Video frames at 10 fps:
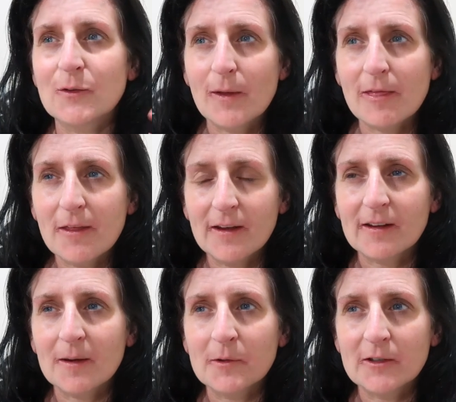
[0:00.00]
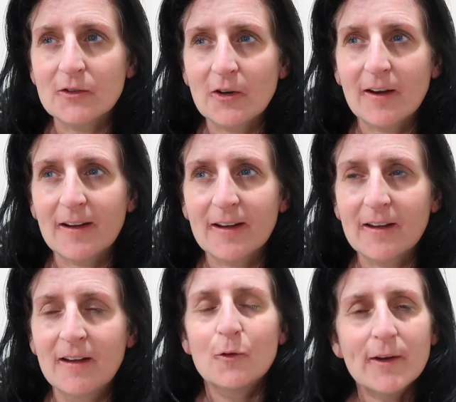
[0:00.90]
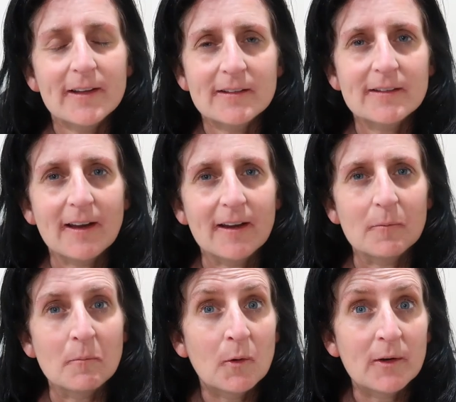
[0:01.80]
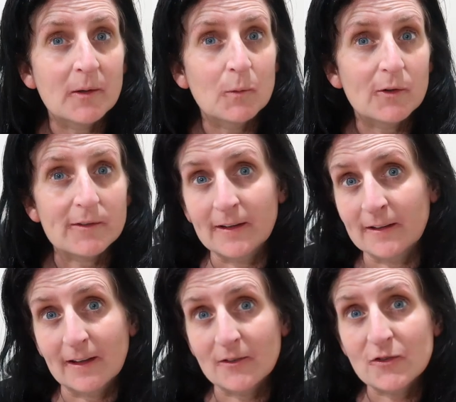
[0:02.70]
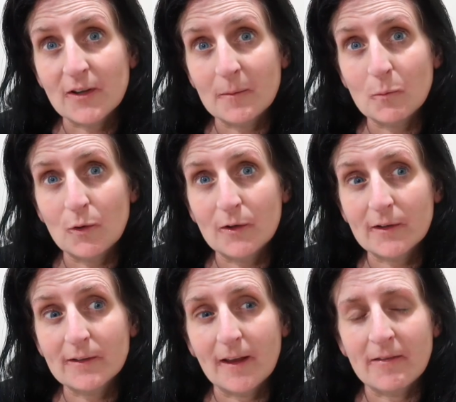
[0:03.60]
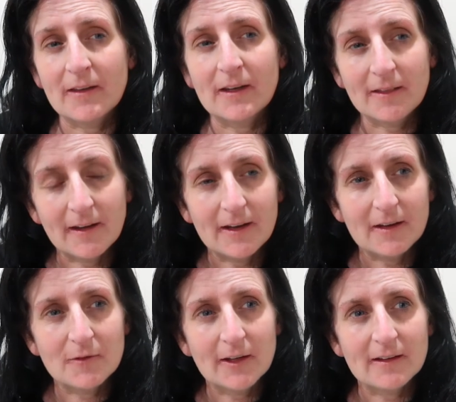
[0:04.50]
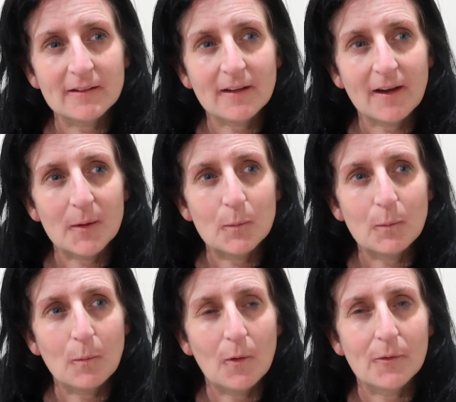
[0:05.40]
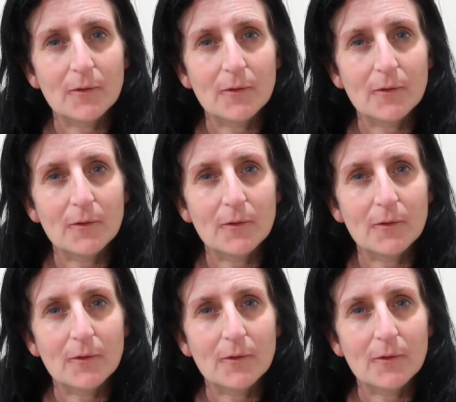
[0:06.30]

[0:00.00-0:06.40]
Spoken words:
So I think I'm gonna try reinstate morning walks and lunchtime walks, and then in the evenings I won't